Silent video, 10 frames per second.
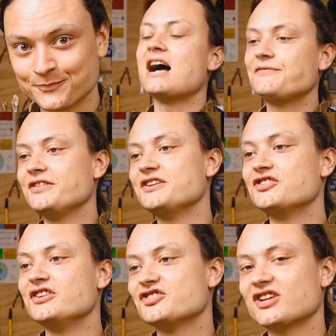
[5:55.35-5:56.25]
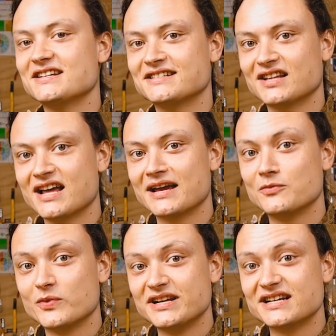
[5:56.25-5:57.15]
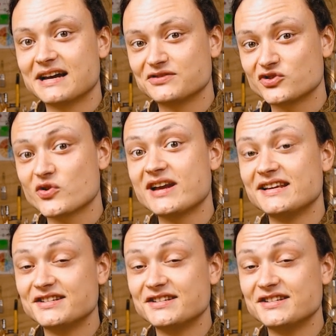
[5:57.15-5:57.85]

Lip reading: After this initializing line, we dive straight